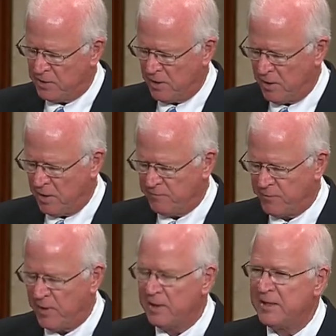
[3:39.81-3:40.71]
card
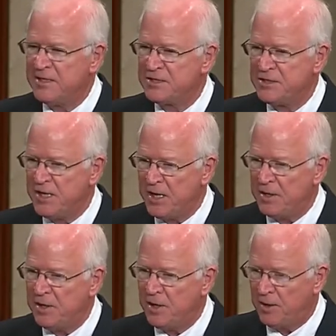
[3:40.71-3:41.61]
for at least
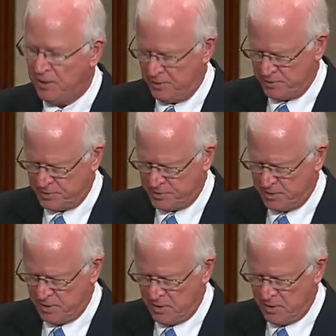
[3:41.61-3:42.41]
10 years,